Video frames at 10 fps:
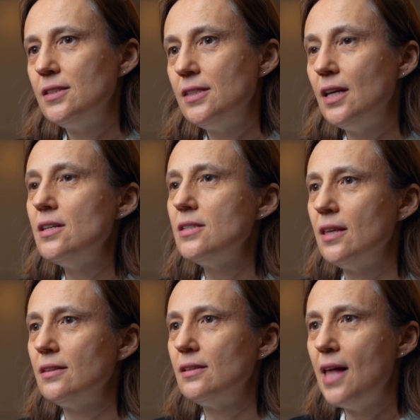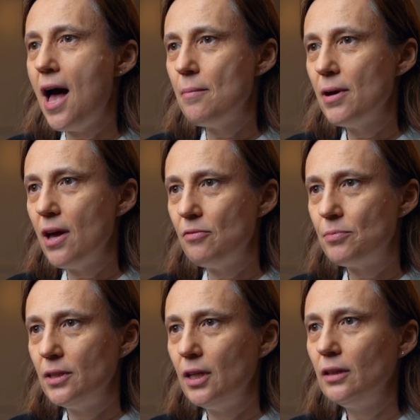studies in the lab have
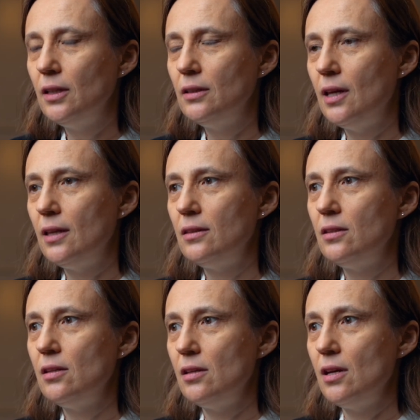predicted that